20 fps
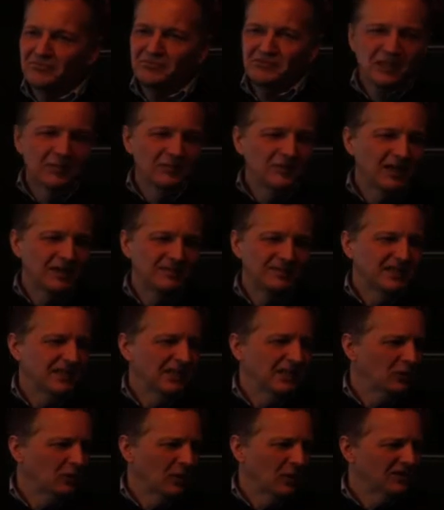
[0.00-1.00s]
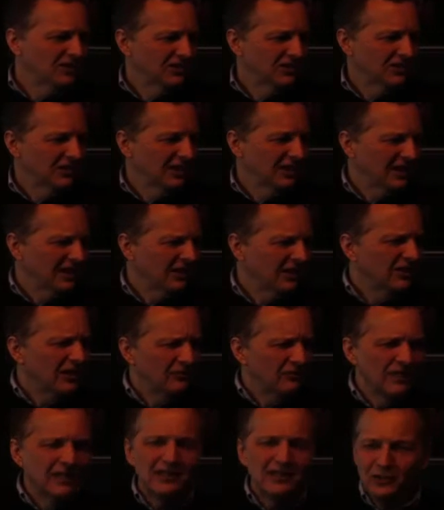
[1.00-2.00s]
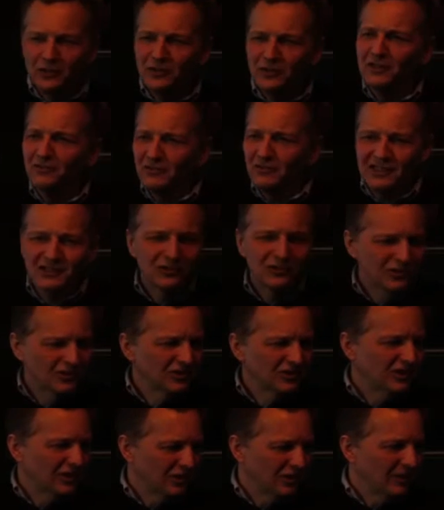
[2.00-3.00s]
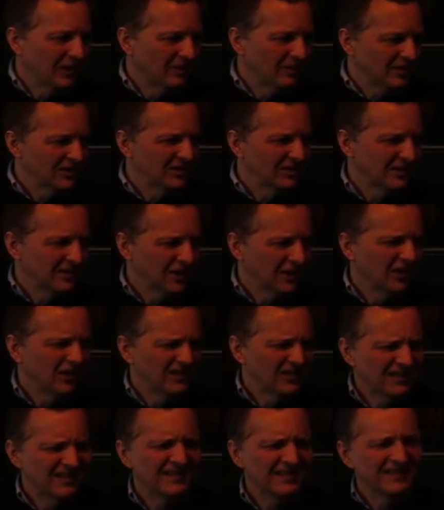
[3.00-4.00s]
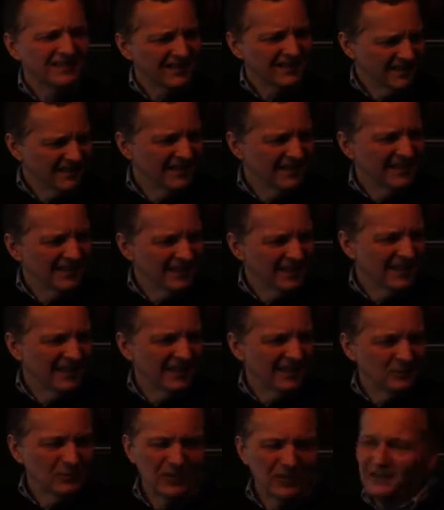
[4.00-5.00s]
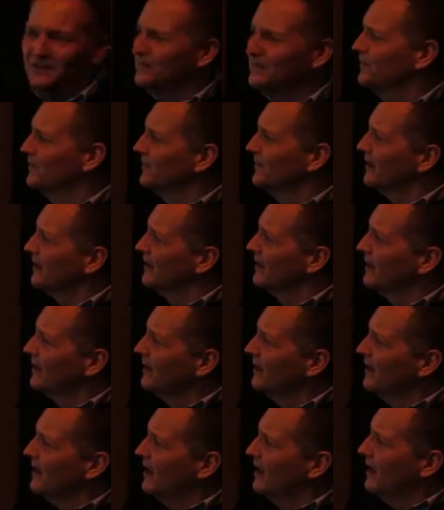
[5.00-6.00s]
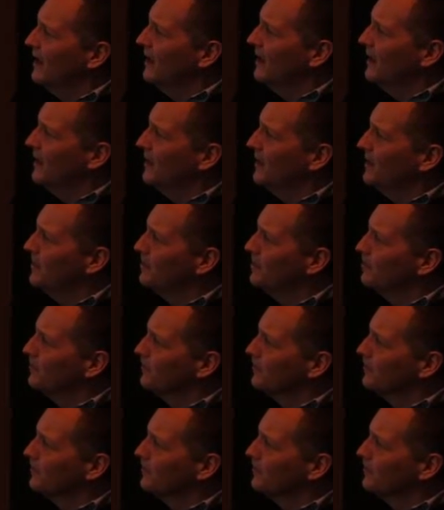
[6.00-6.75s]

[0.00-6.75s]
Sometimes they get questioned, like, are they really doing the research to know how much this costs as well?